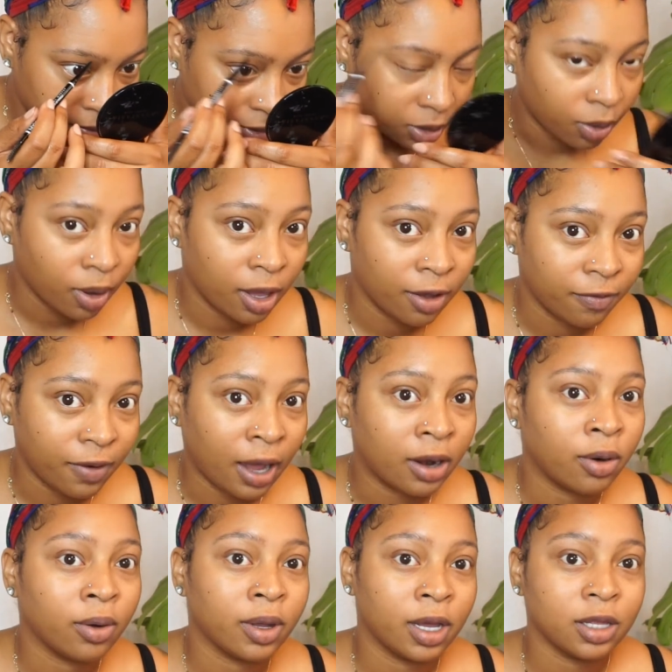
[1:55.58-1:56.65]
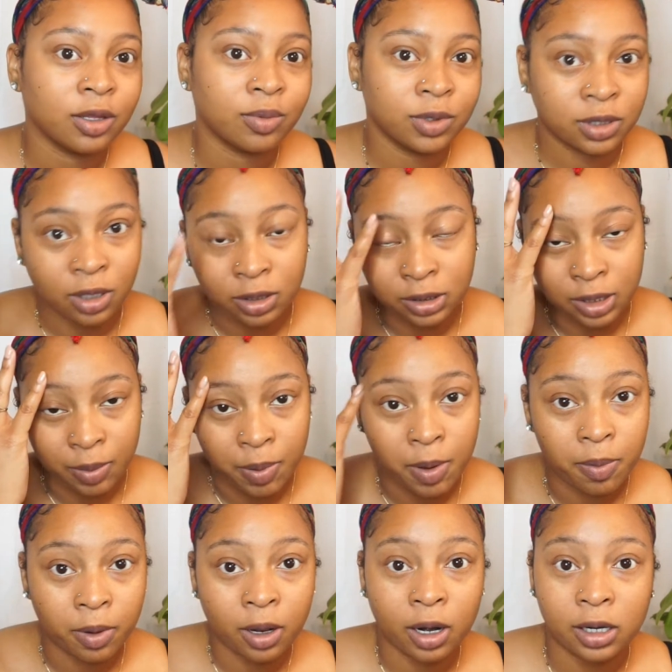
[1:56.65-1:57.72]
So if I don't get the results that
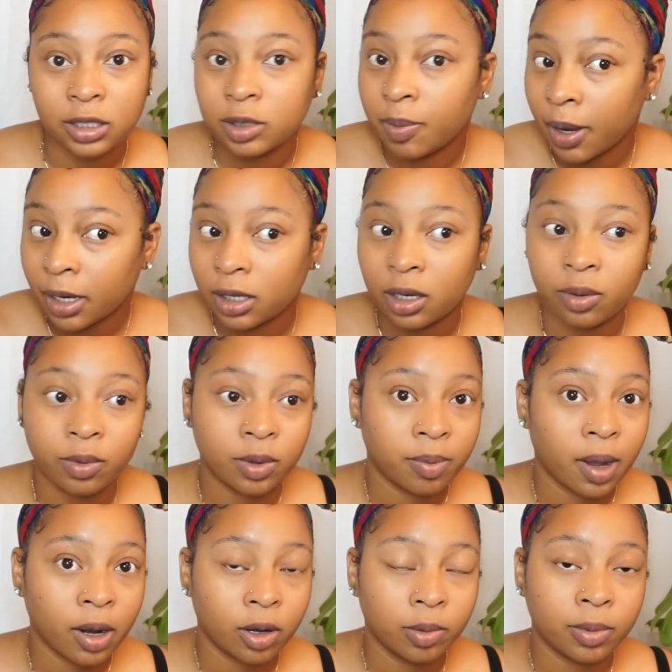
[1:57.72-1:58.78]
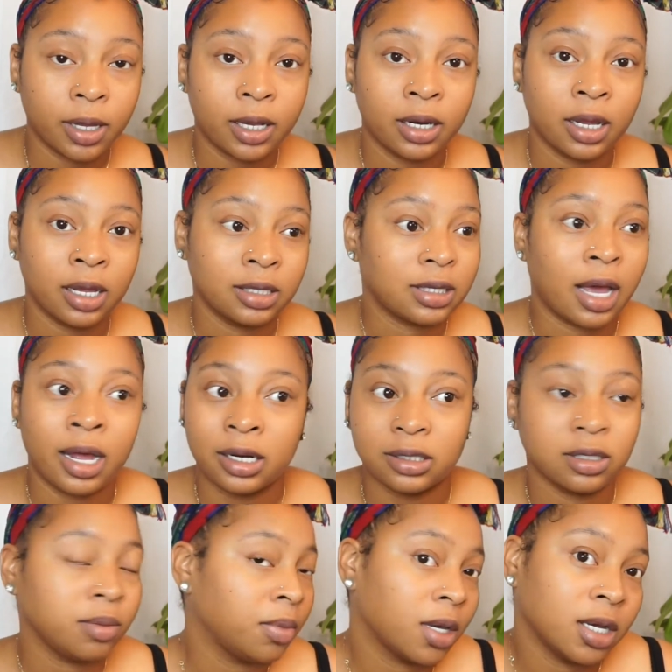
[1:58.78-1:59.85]
people are expecting with microblading, it's
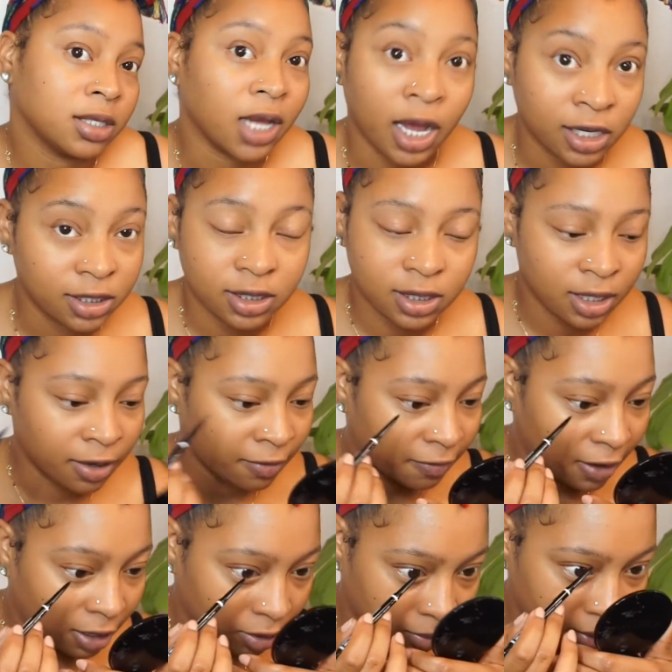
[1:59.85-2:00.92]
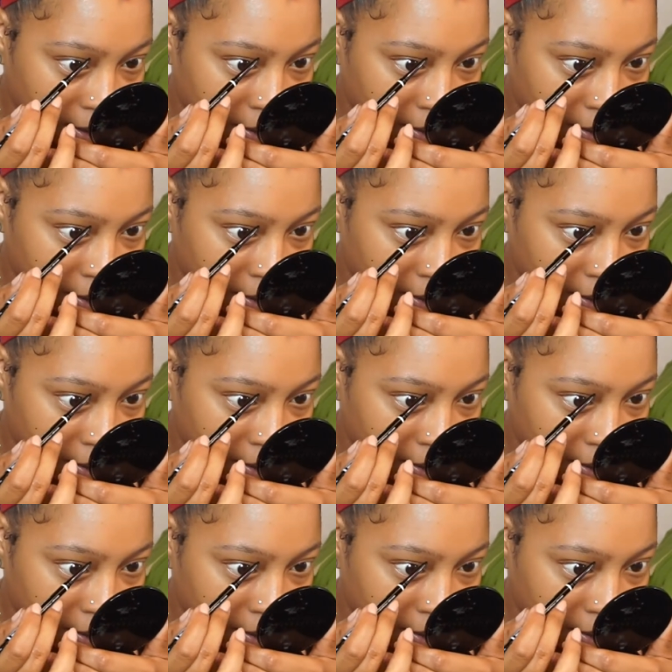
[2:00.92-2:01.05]
honestly because I just didn't follow